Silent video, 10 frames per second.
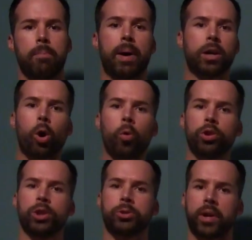My
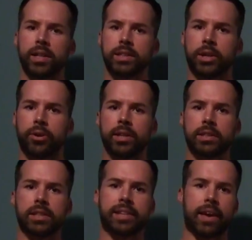goal with this training
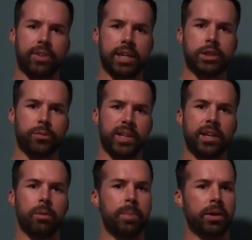series is to have each
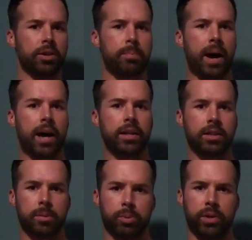video build
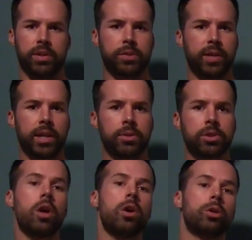upon the previous
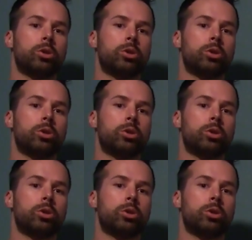videos.